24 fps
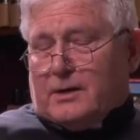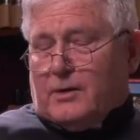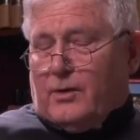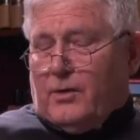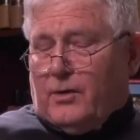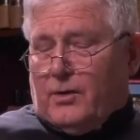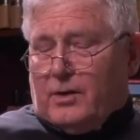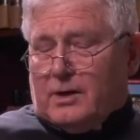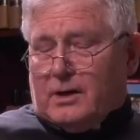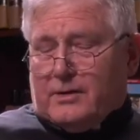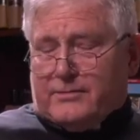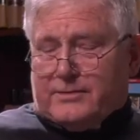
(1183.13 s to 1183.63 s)

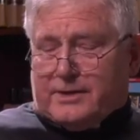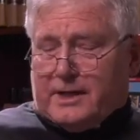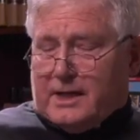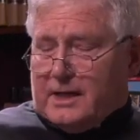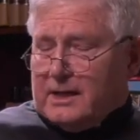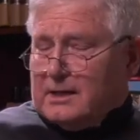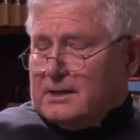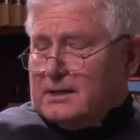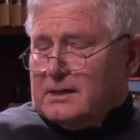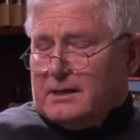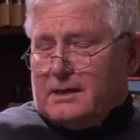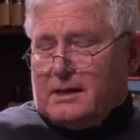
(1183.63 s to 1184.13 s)
all of
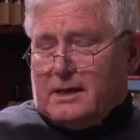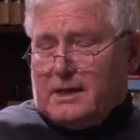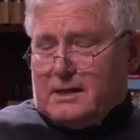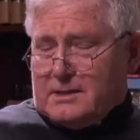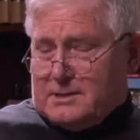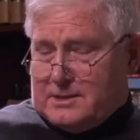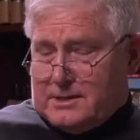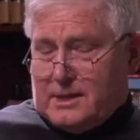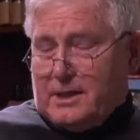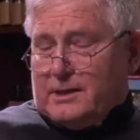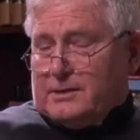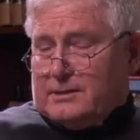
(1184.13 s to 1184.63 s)
that
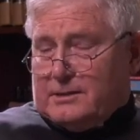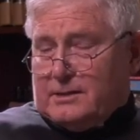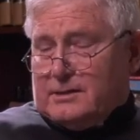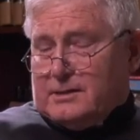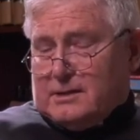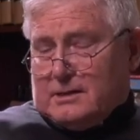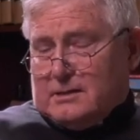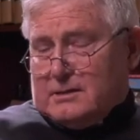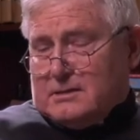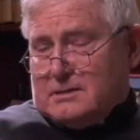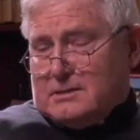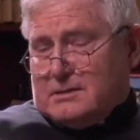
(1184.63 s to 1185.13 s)
has led to
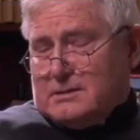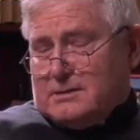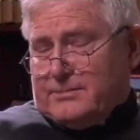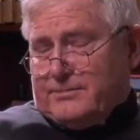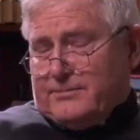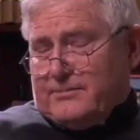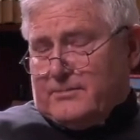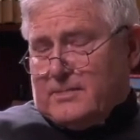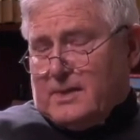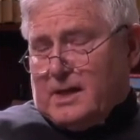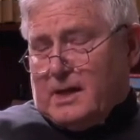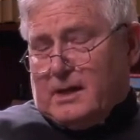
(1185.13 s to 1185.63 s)
this.
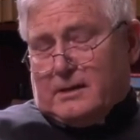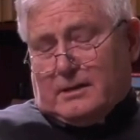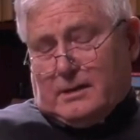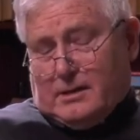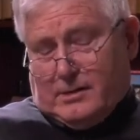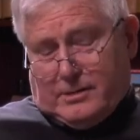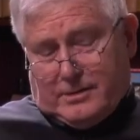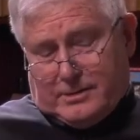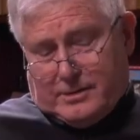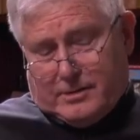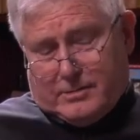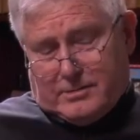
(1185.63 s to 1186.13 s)
And
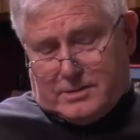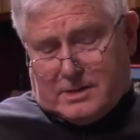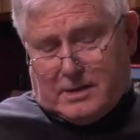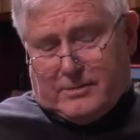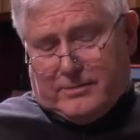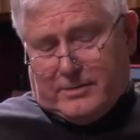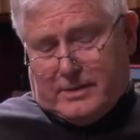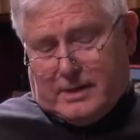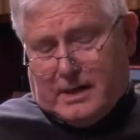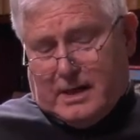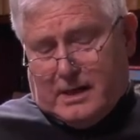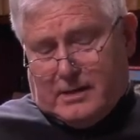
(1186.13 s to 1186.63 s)
there are those
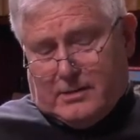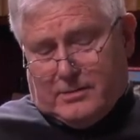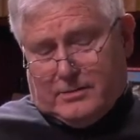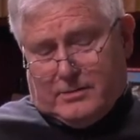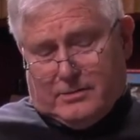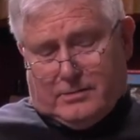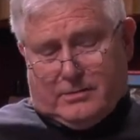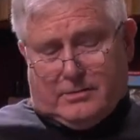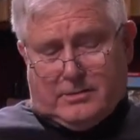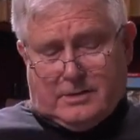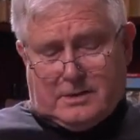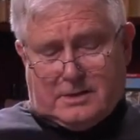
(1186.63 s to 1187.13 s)
even
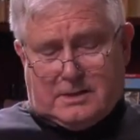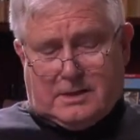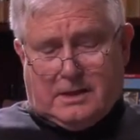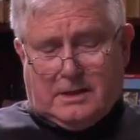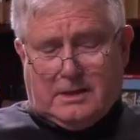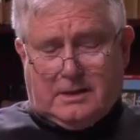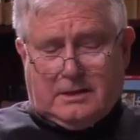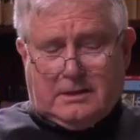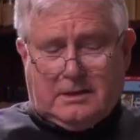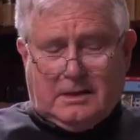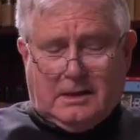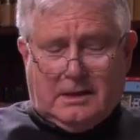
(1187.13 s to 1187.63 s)
now who are
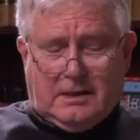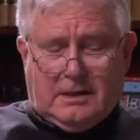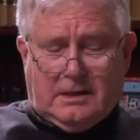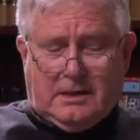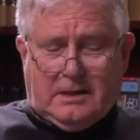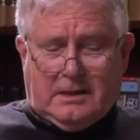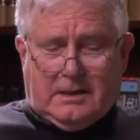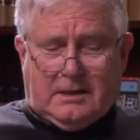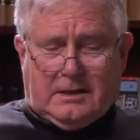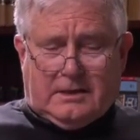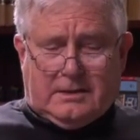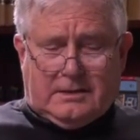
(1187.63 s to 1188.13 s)
saying
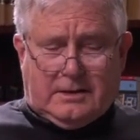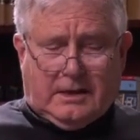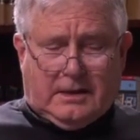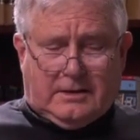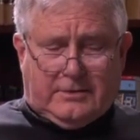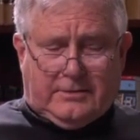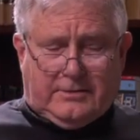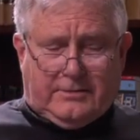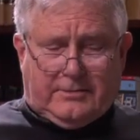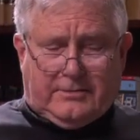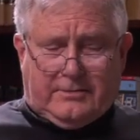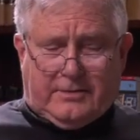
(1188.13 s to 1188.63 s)

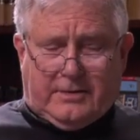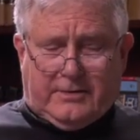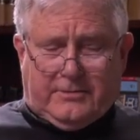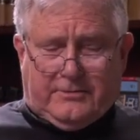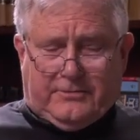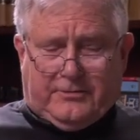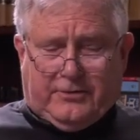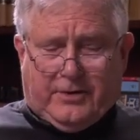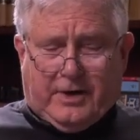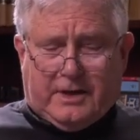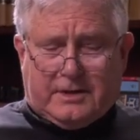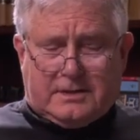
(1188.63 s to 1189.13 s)
that
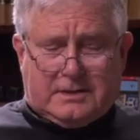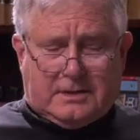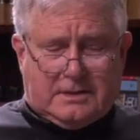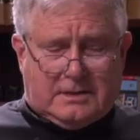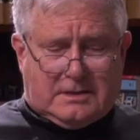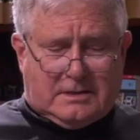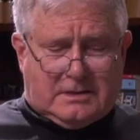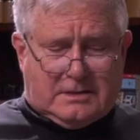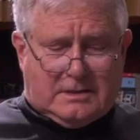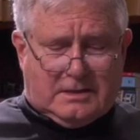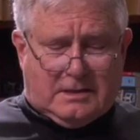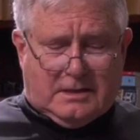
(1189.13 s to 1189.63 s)

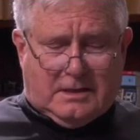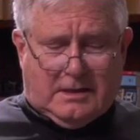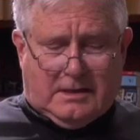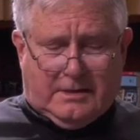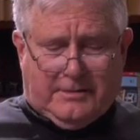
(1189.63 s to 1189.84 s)
Francis